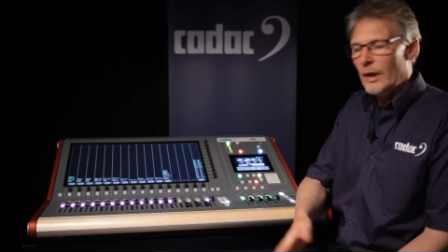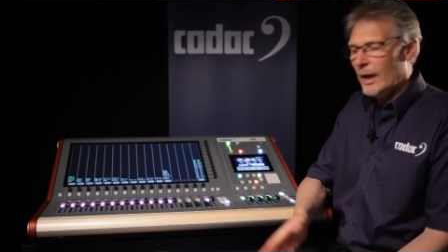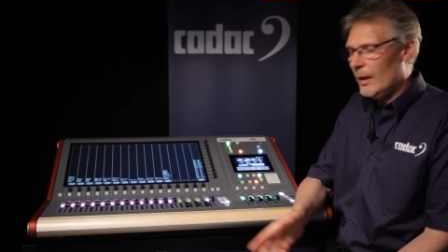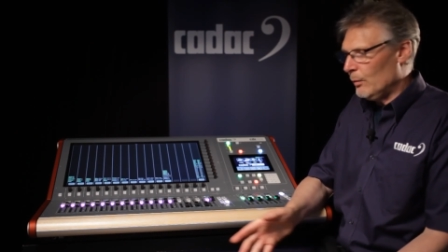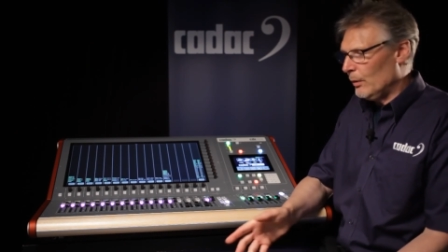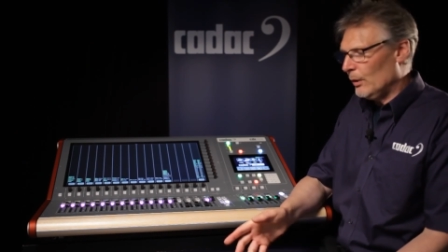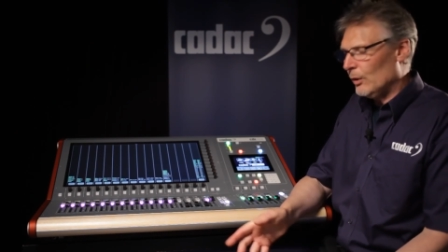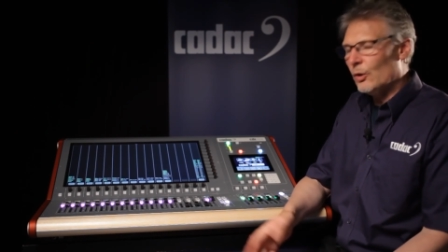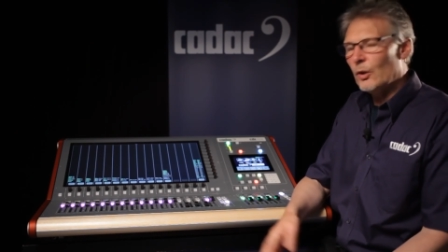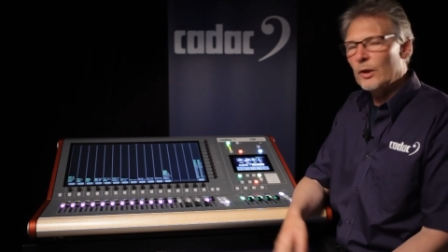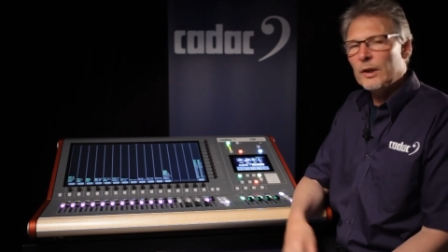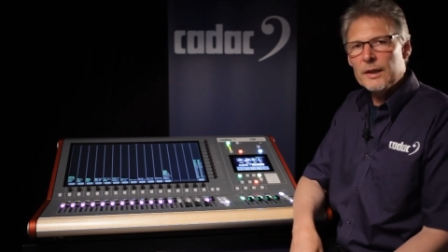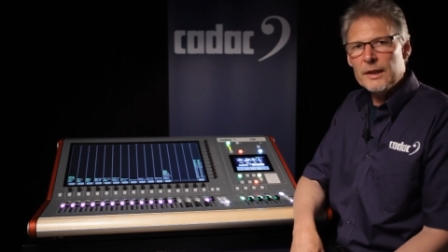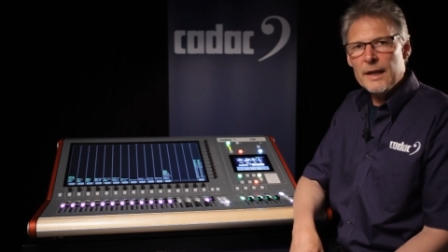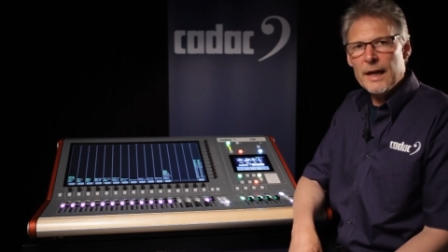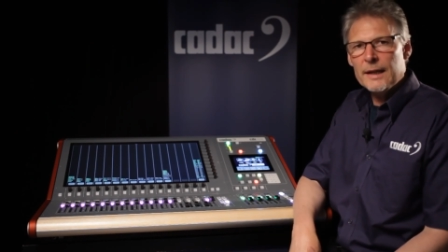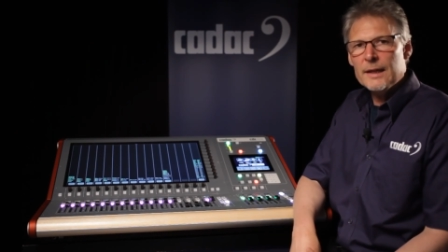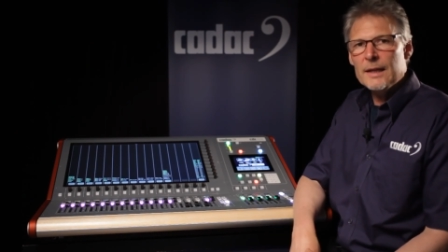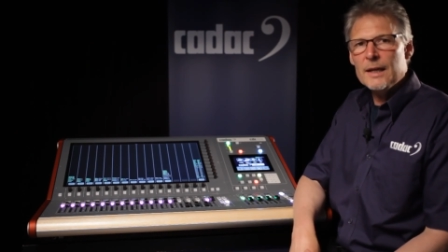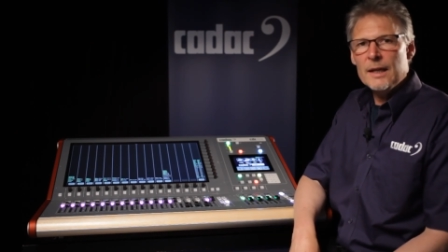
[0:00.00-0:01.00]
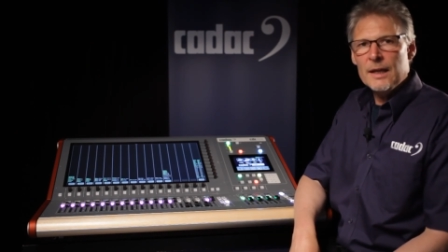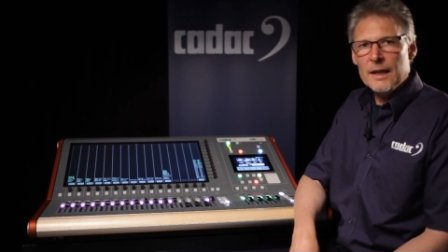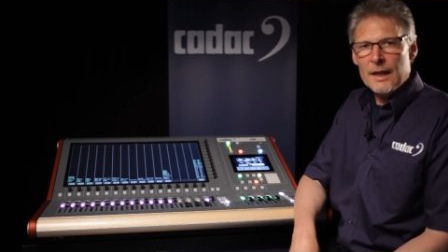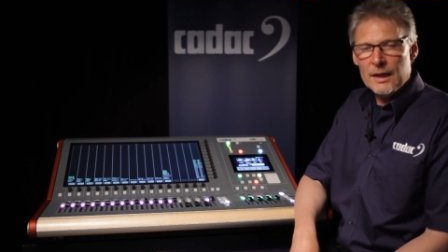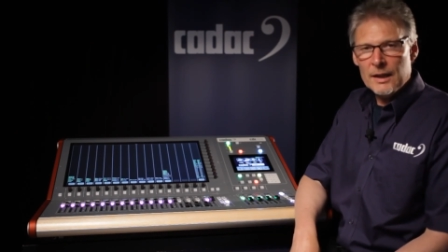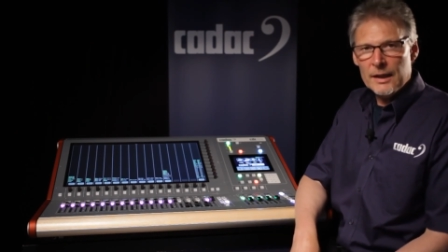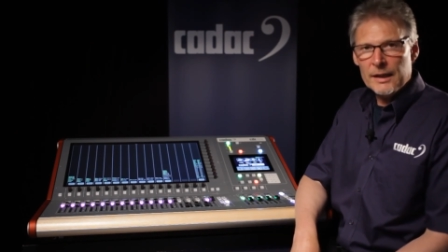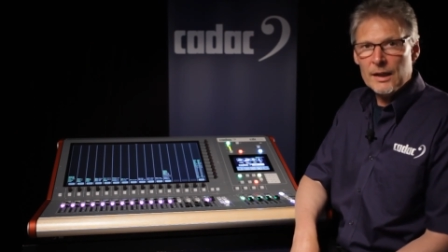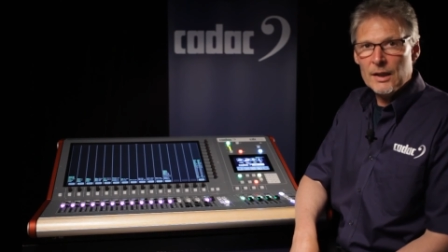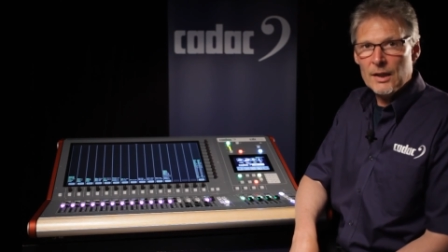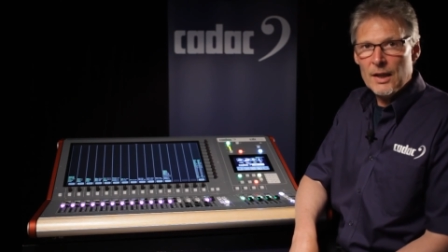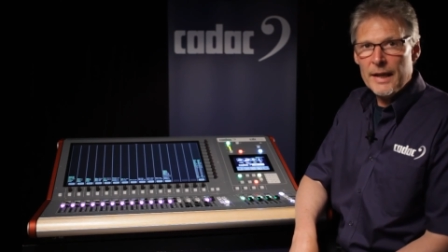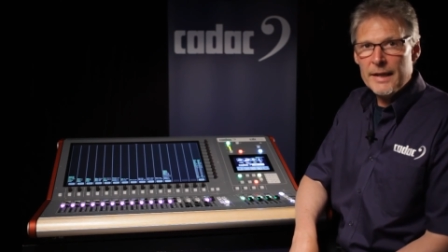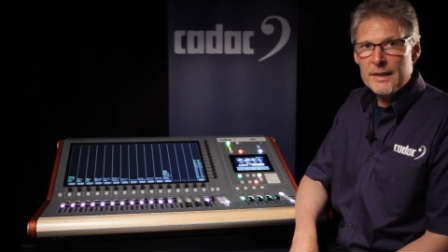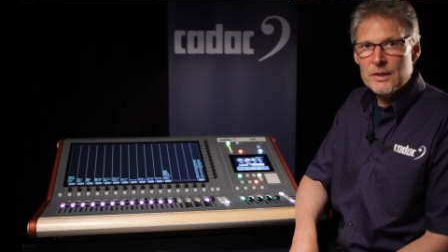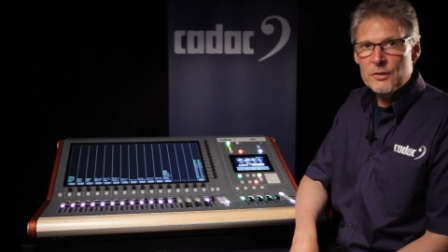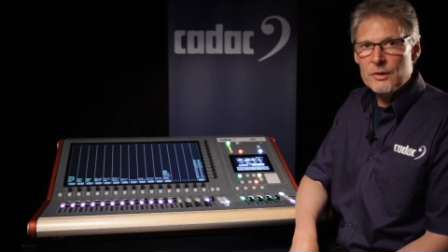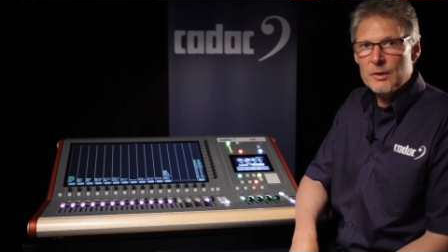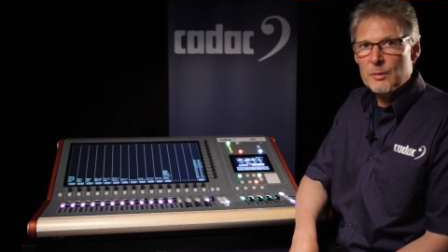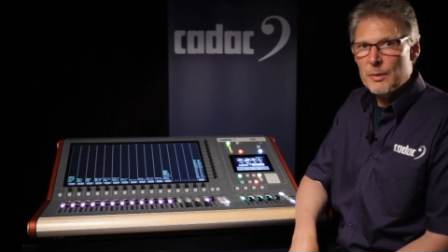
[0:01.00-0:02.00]
and we'll look at that a little
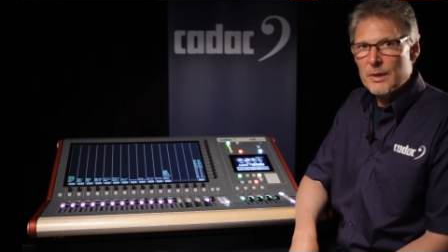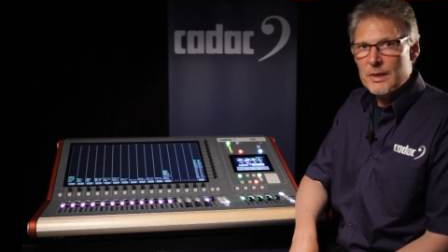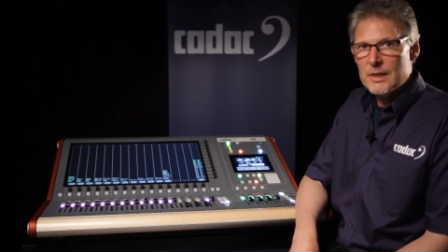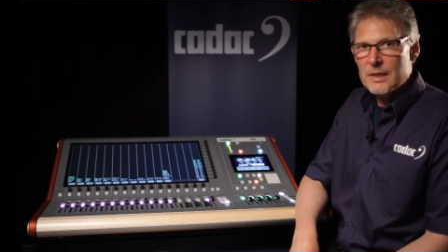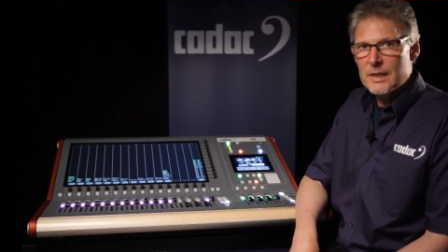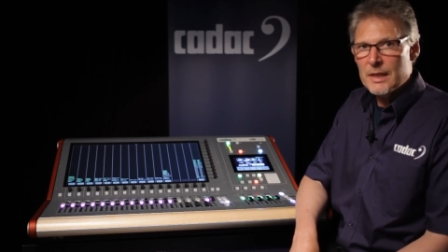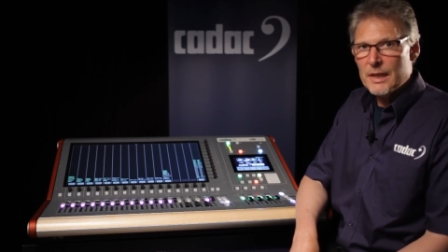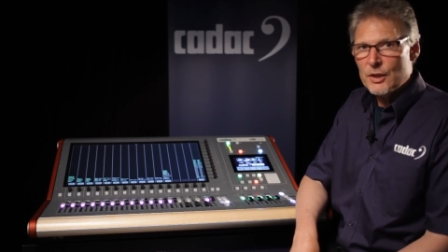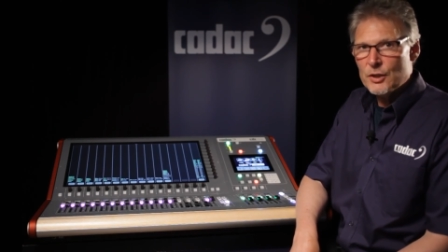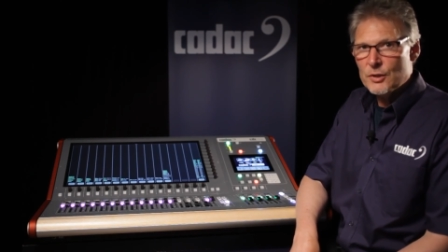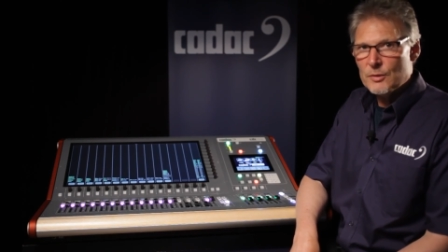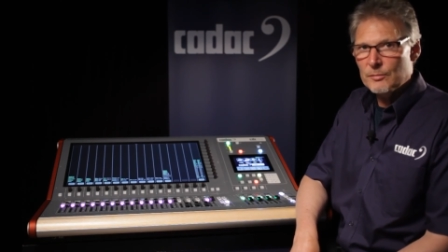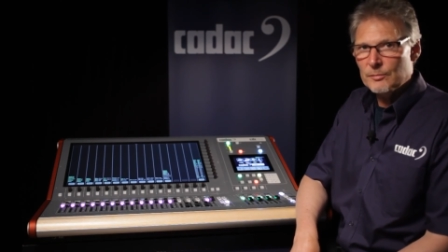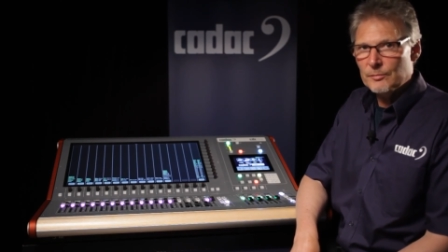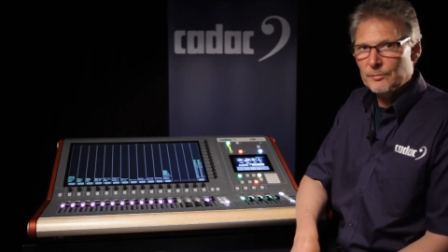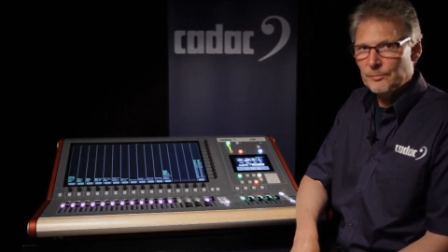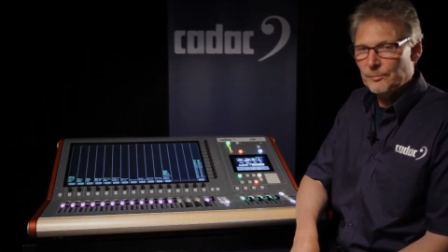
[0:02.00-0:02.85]
later in the presentation.